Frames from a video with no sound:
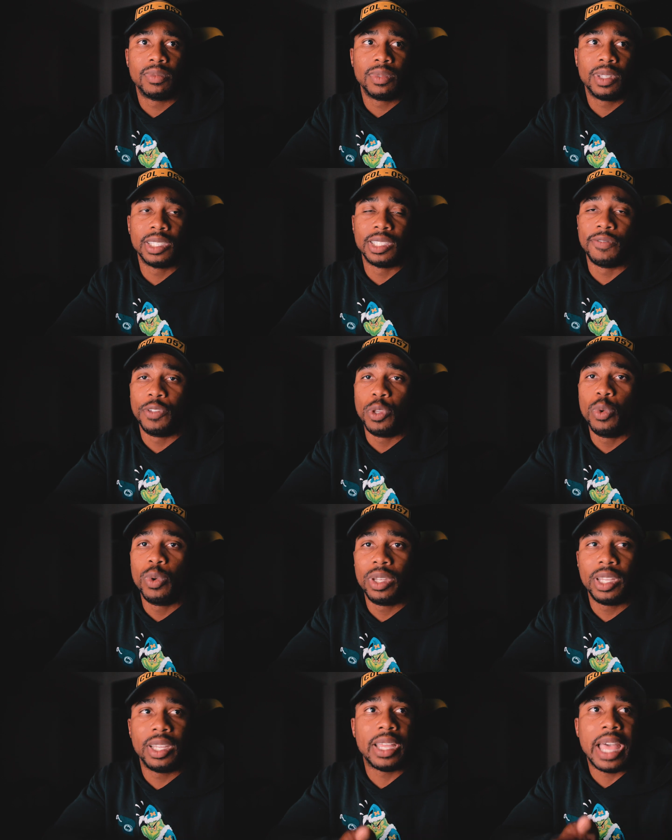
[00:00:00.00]
Because if you
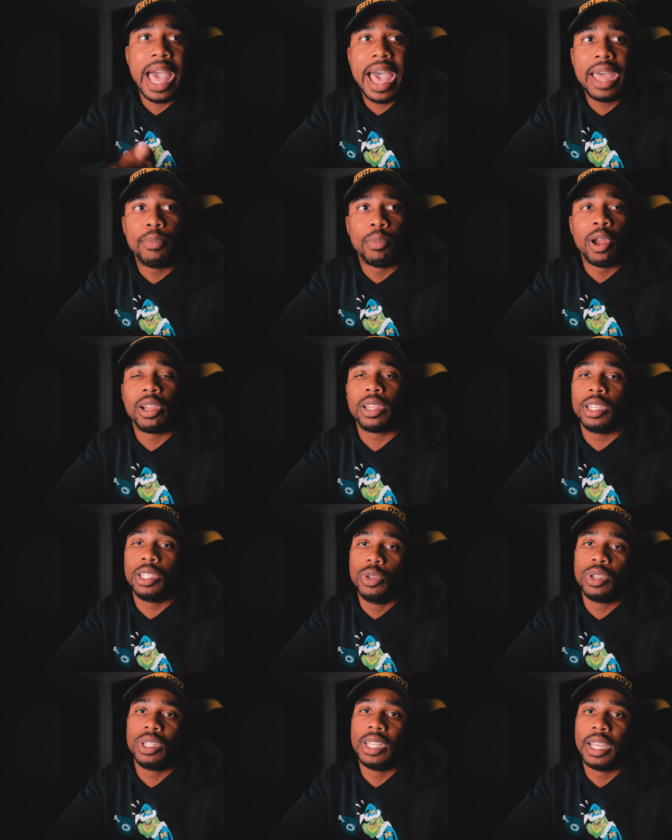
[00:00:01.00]
in a hot market,
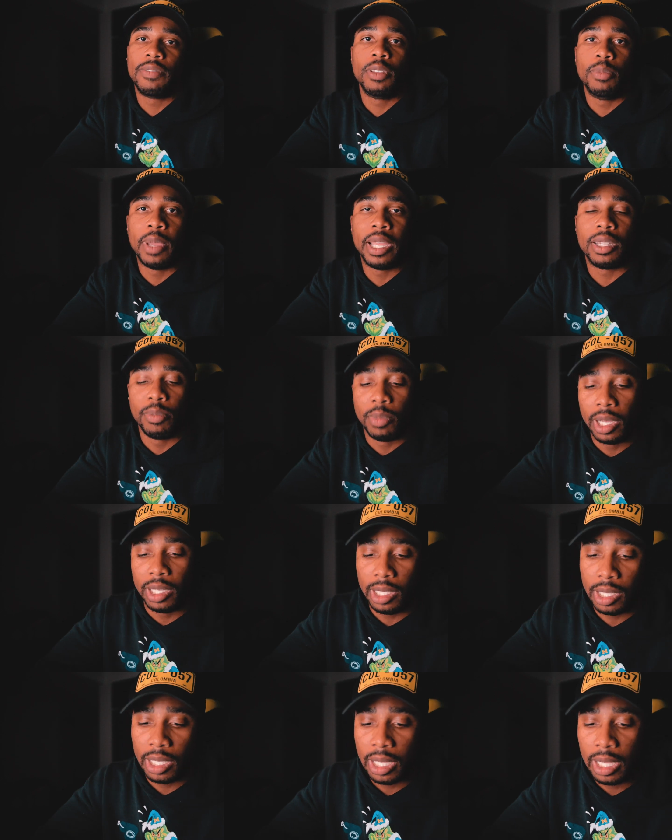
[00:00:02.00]
you could definitely make the
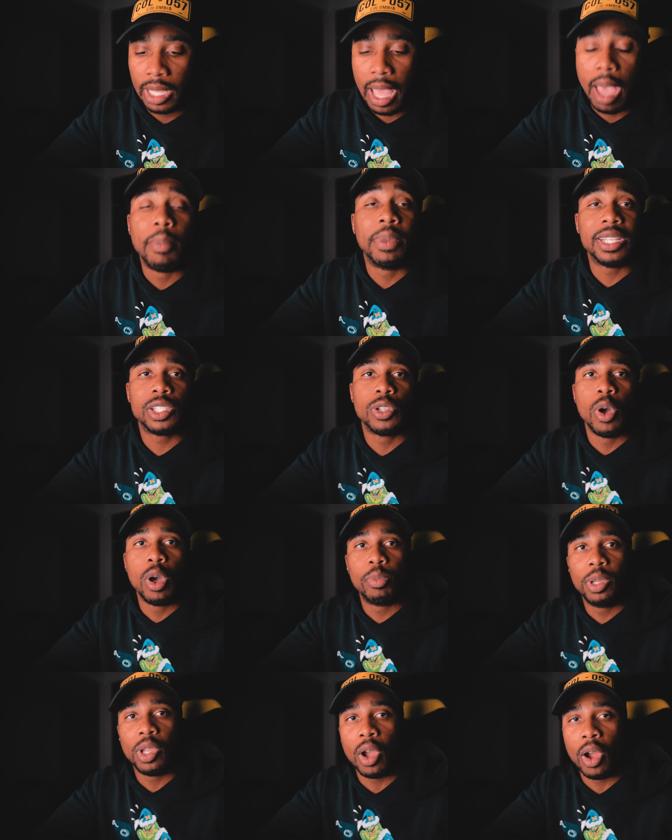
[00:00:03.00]
money. I mean, it's
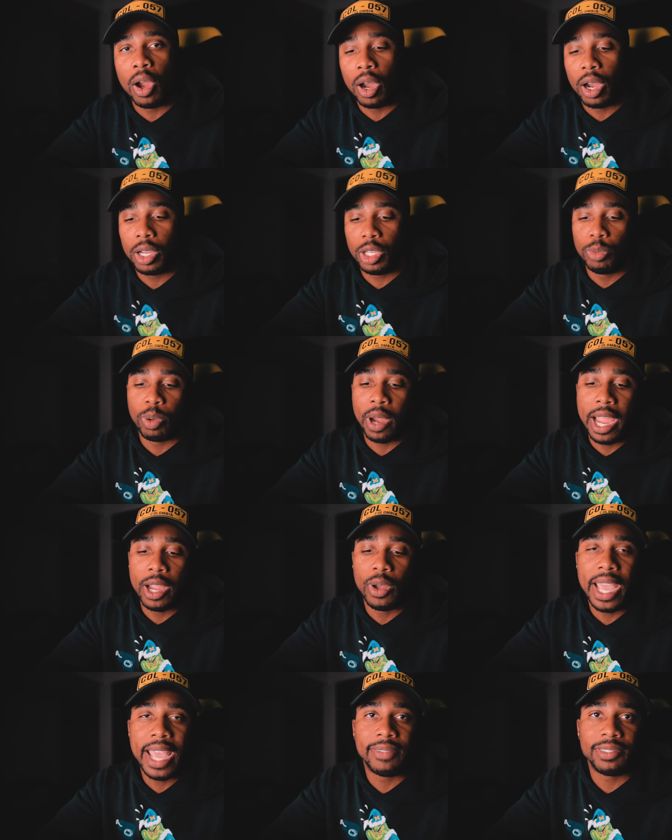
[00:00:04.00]
going to be hard. You're probably
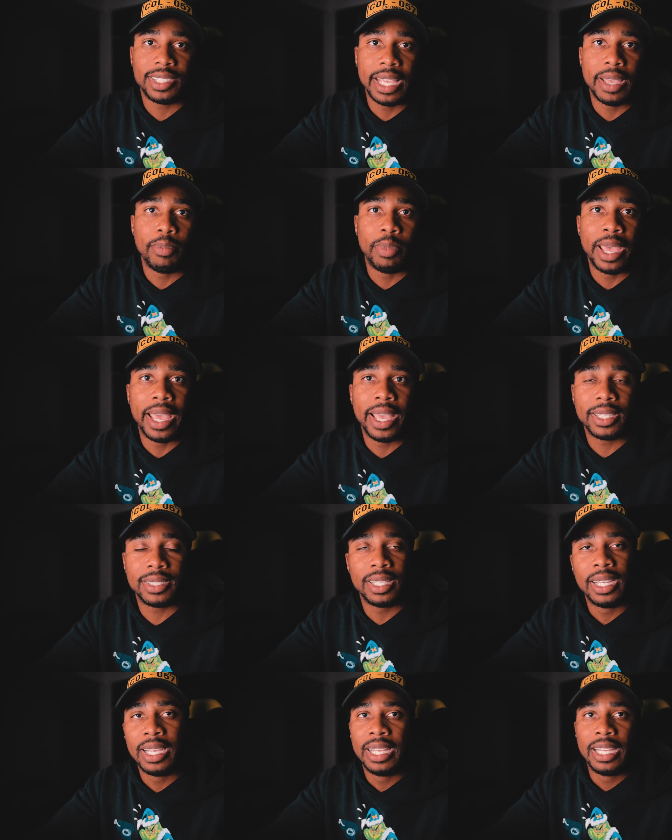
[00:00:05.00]
going to have
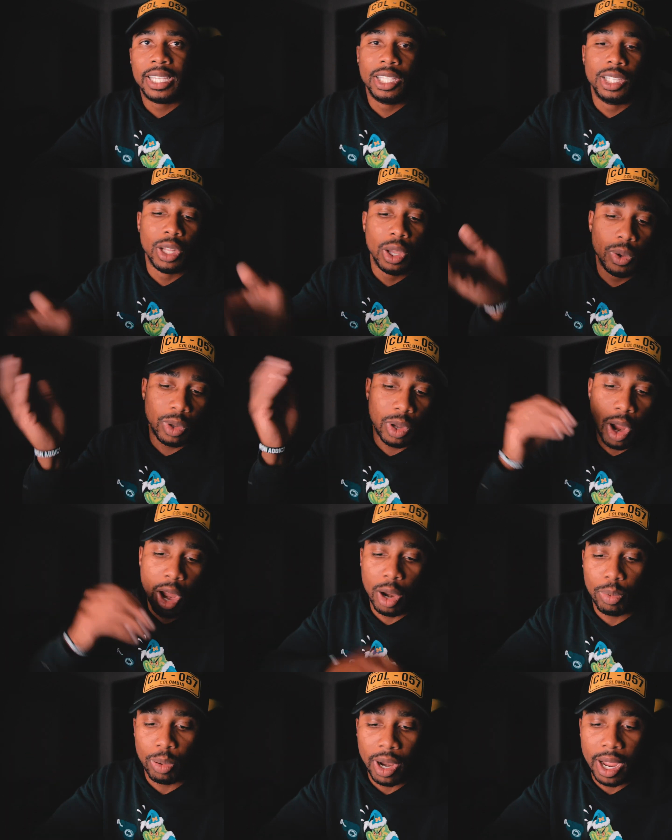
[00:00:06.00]
setbacks, you know,
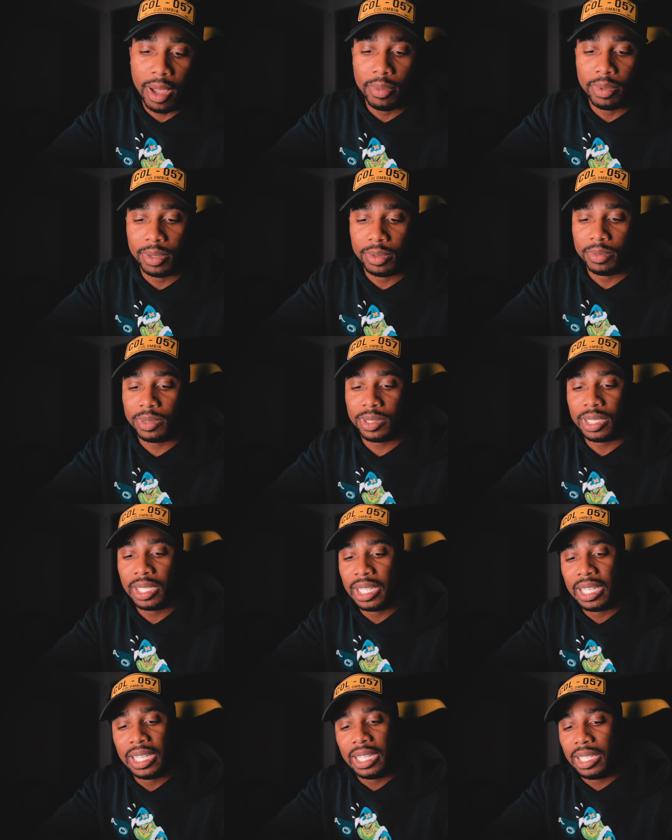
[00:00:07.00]
car problems,
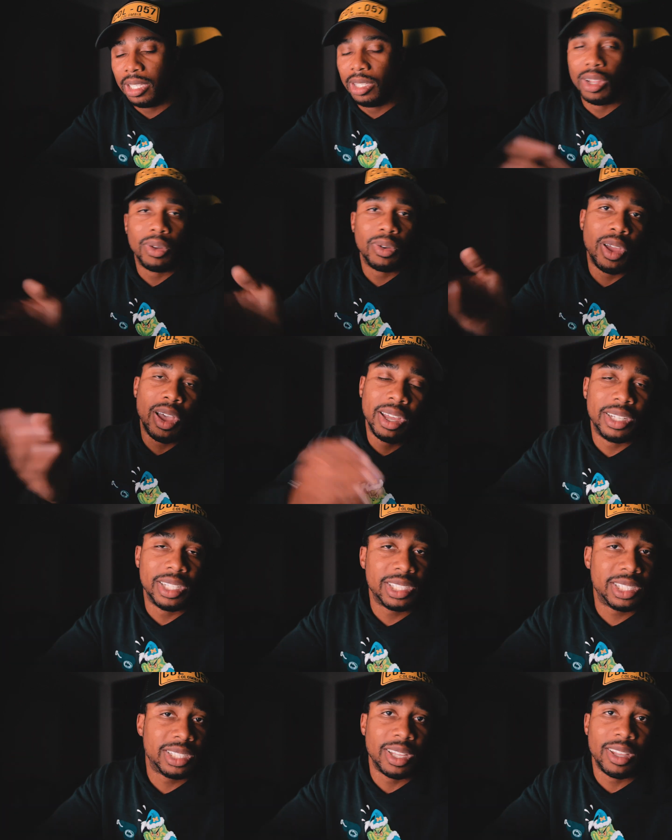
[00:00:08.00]
you know, and all
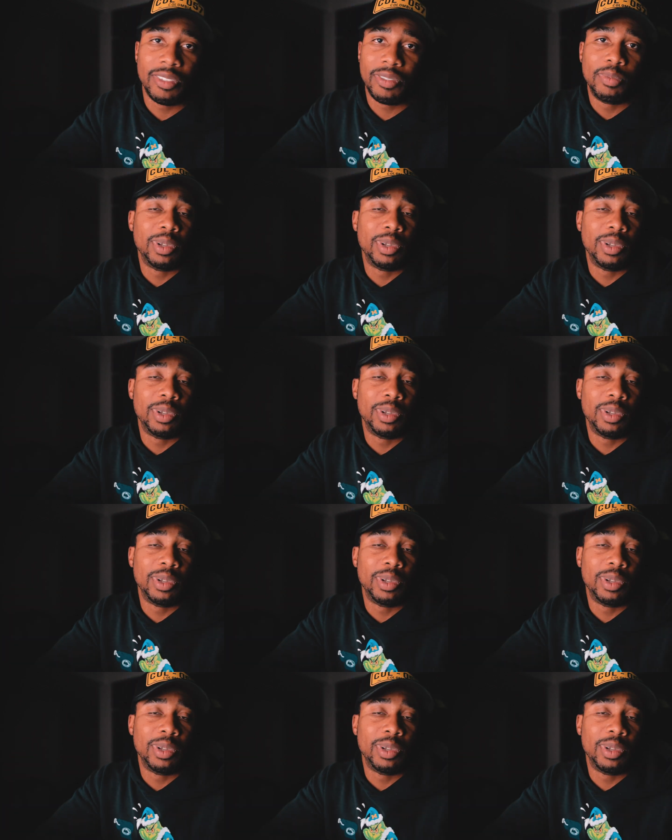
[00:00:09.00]
this stuff.